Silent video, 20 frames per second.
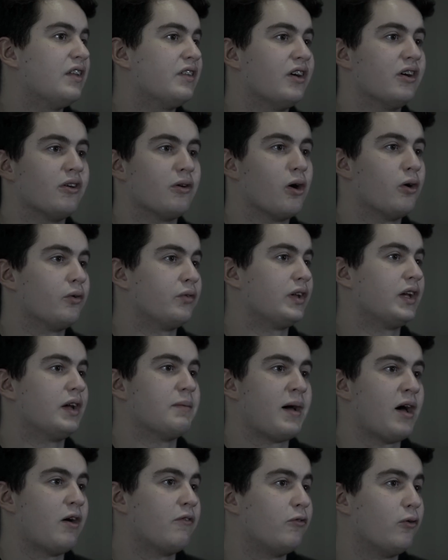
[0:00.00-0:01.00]
that are only
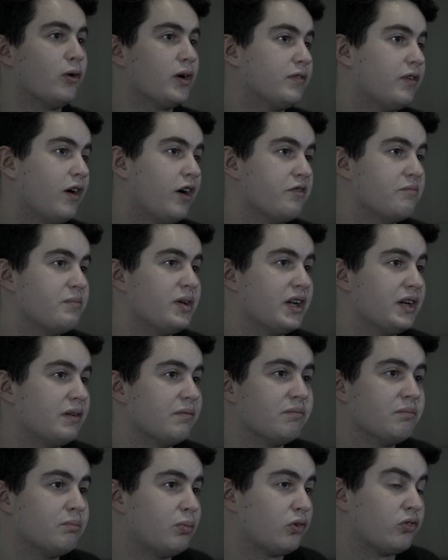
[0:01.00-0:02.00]
about a
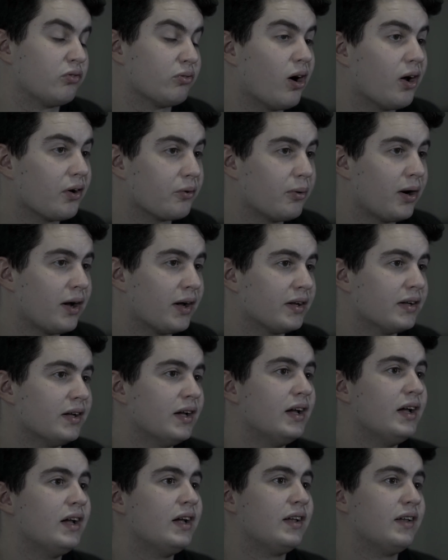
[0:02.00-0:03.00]
45-minute bus ride away.
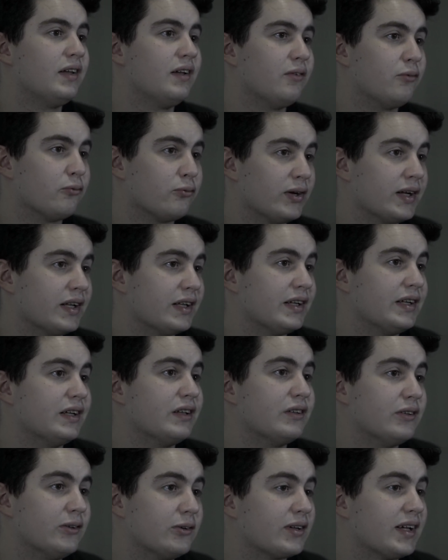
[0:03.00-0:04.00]
Really
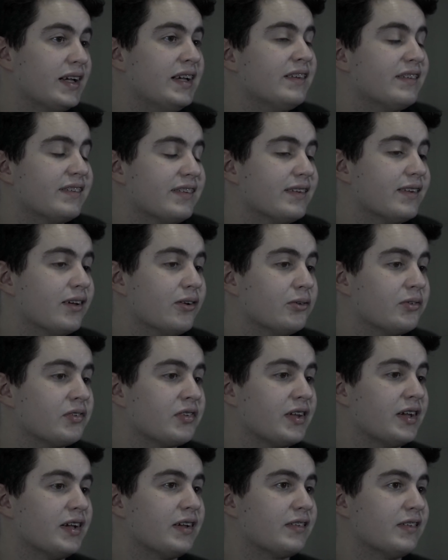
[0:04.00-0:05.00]
look into those
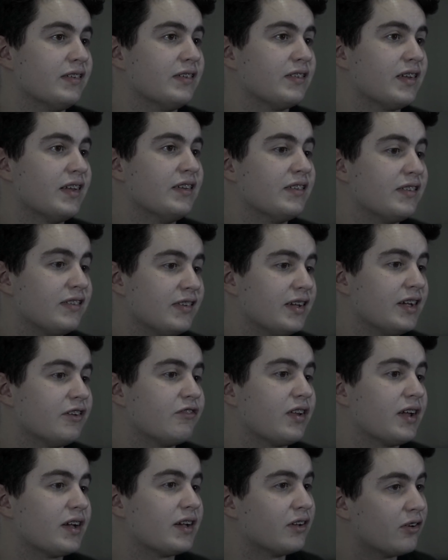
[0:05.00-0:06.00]
theatres and see
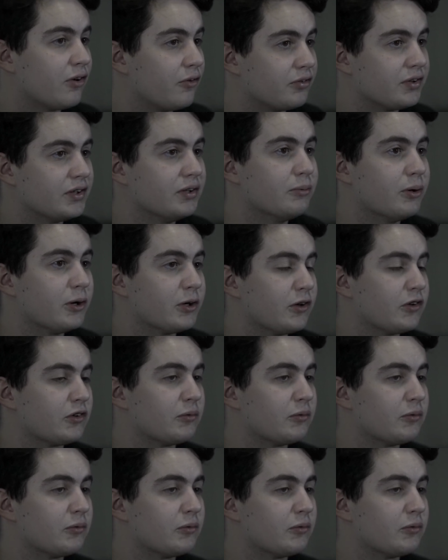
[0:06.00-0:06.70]
if they can offer you work